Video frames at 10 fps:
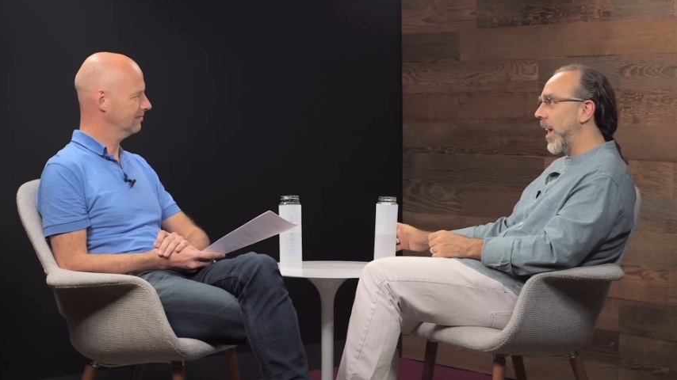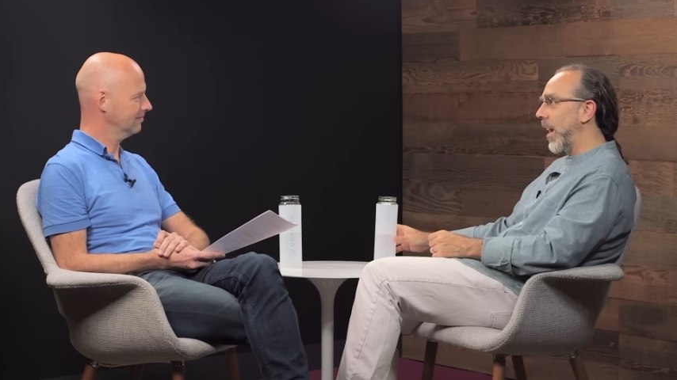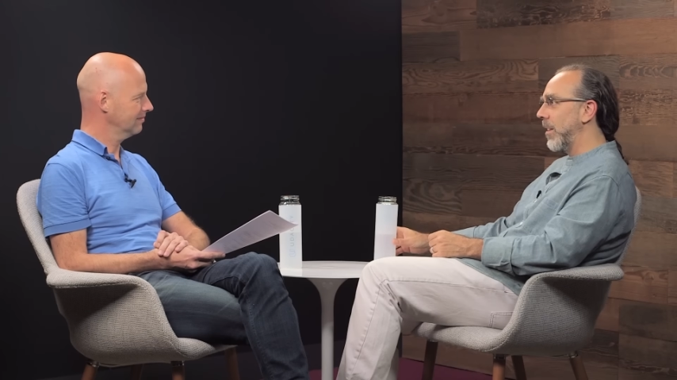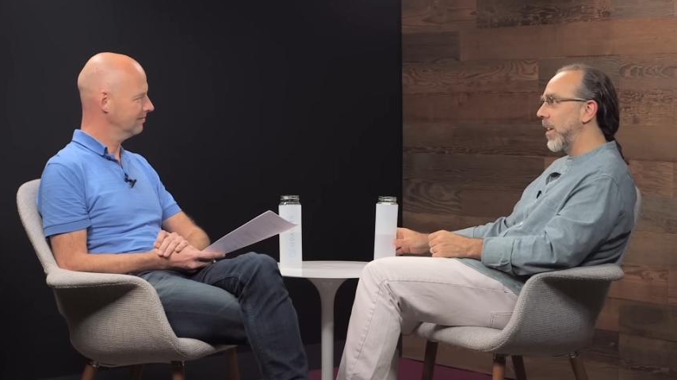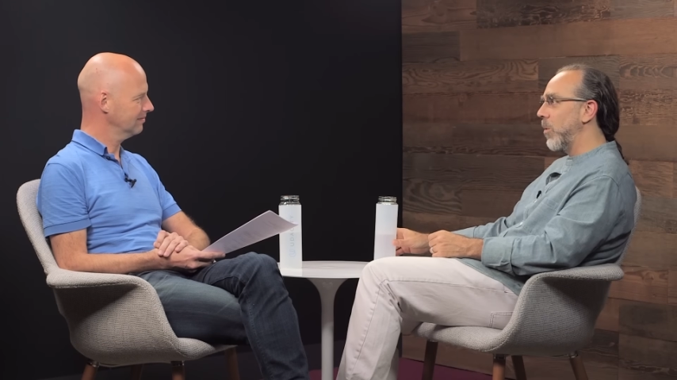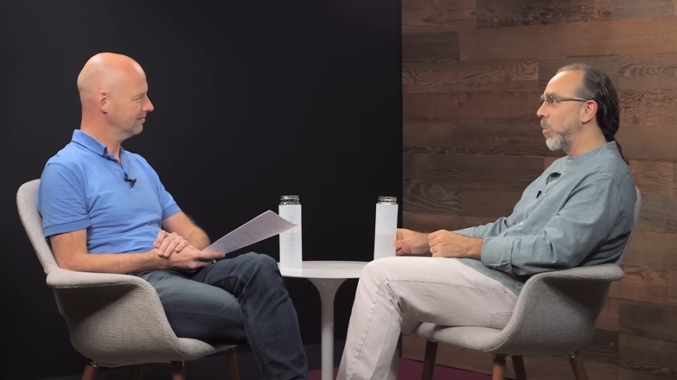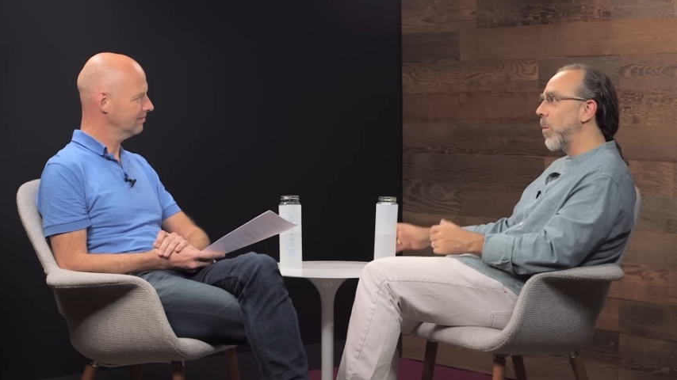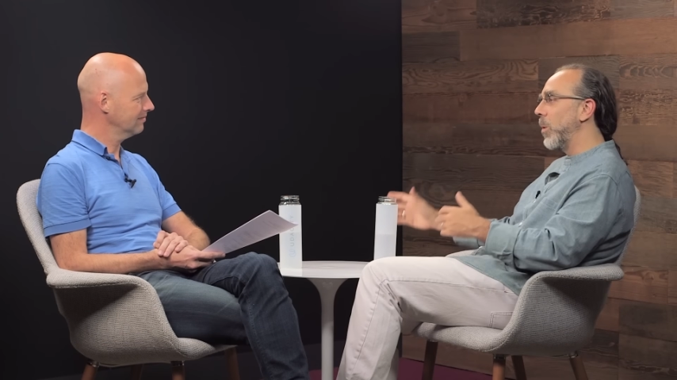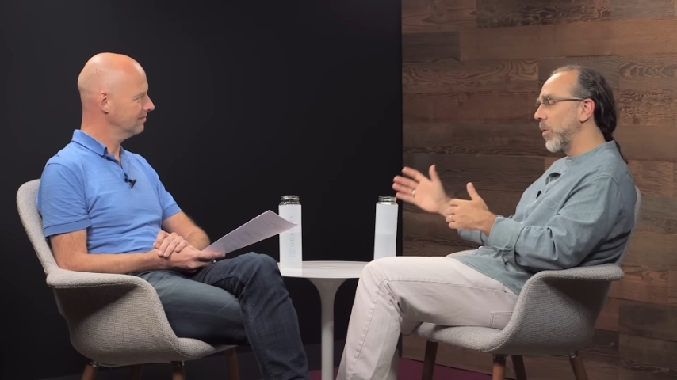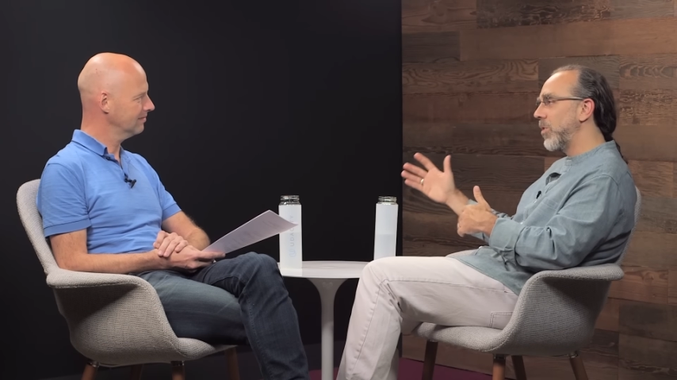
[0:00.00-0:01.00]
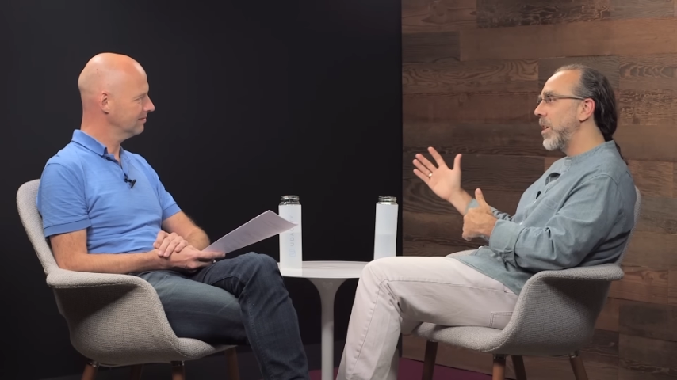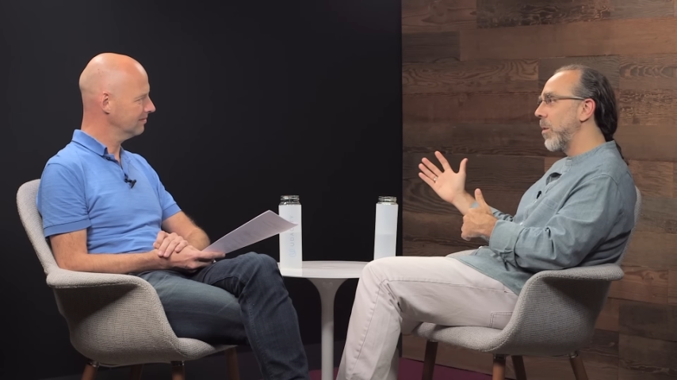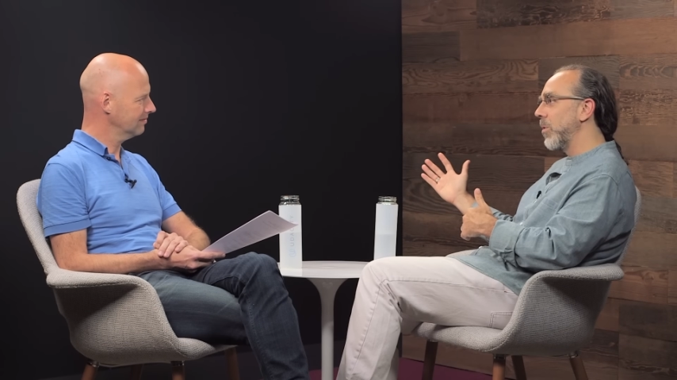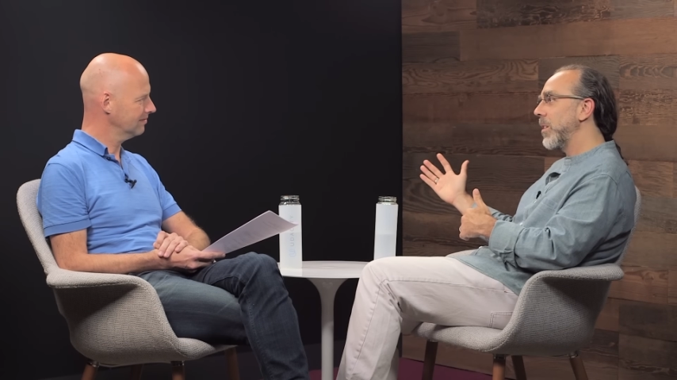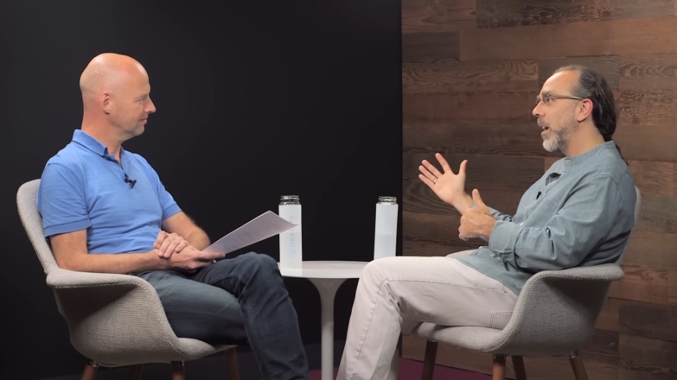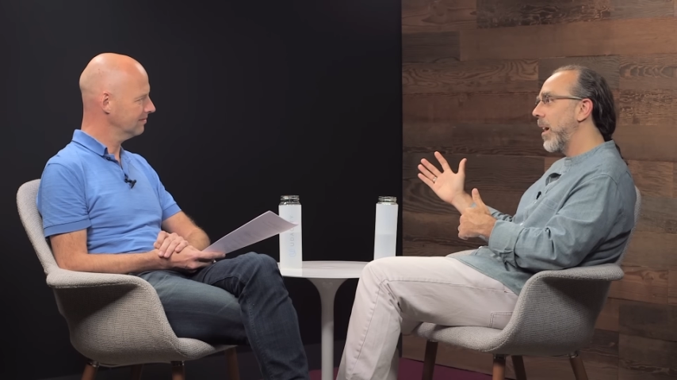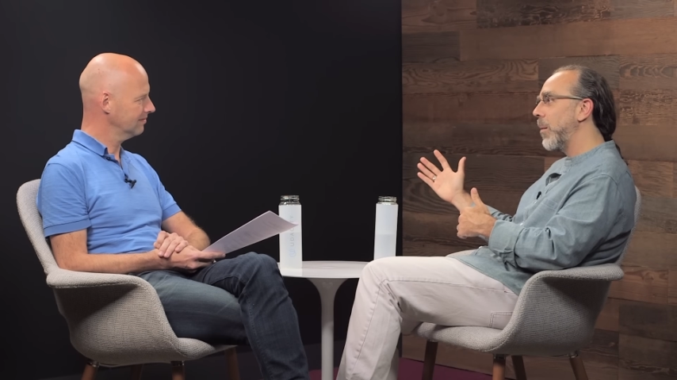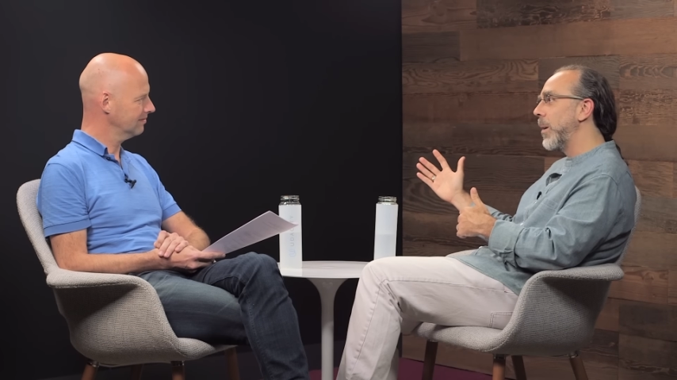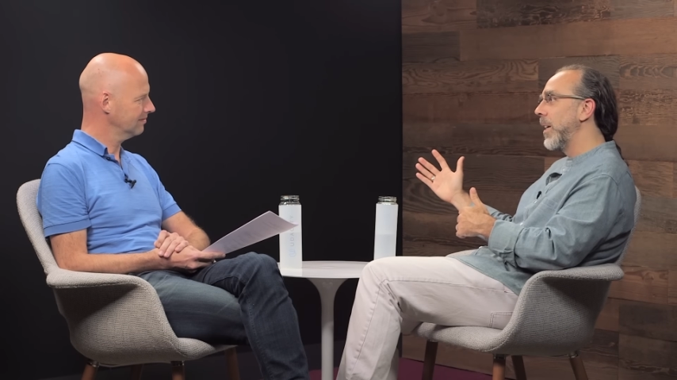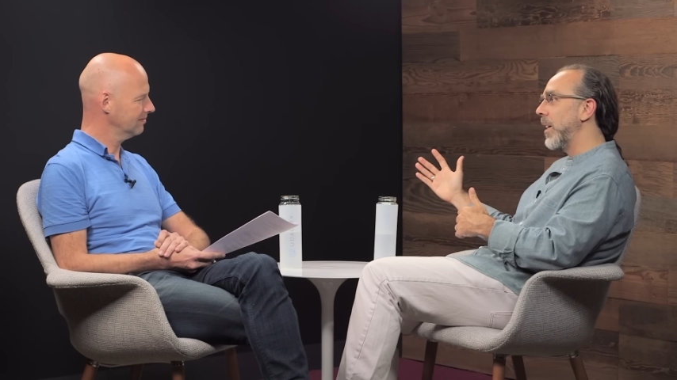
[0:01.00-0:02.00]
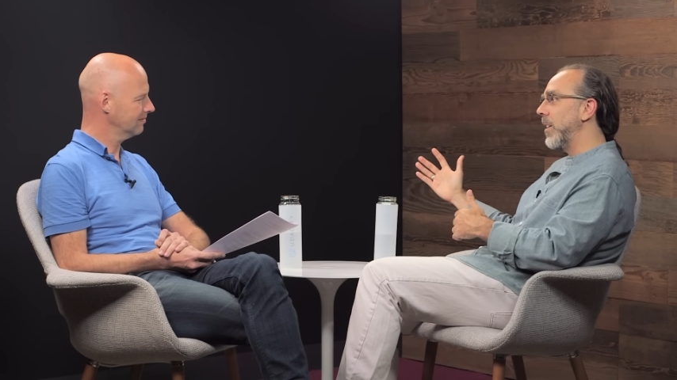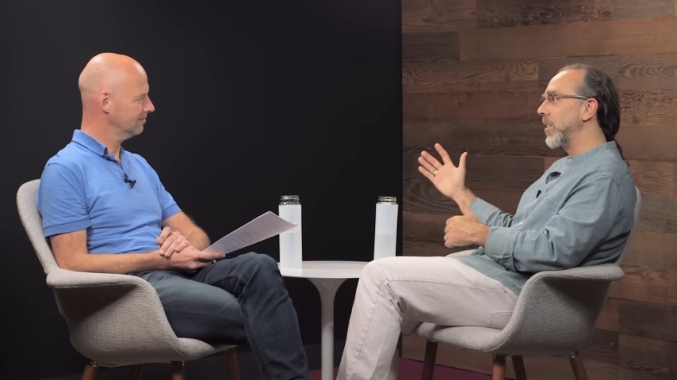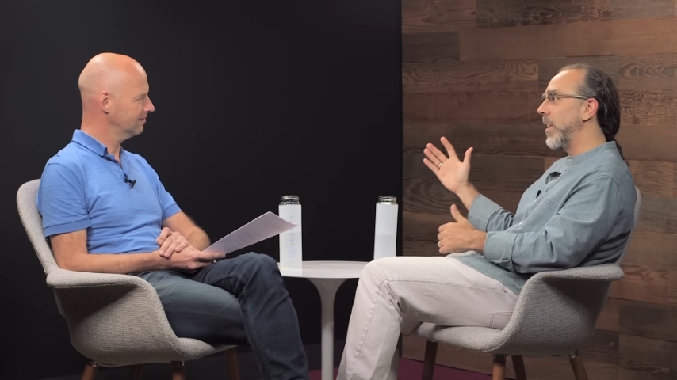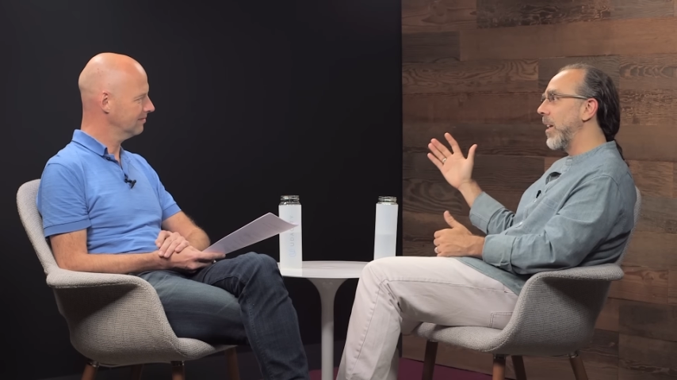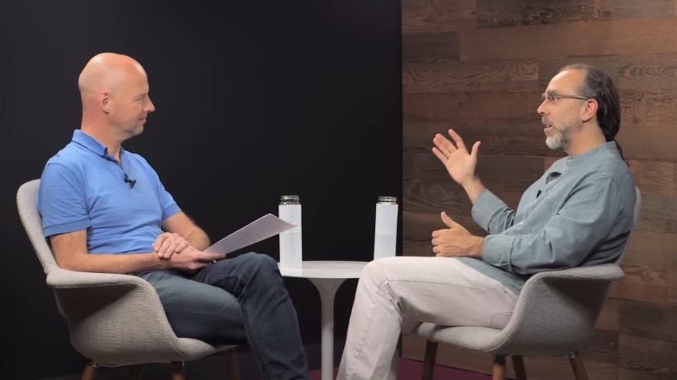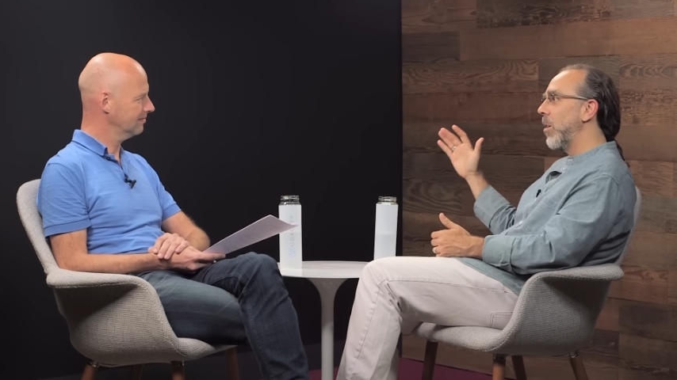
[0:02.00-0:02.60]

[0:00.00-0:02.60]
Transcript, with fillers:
Speaker 1: and I think what we'll see over time is that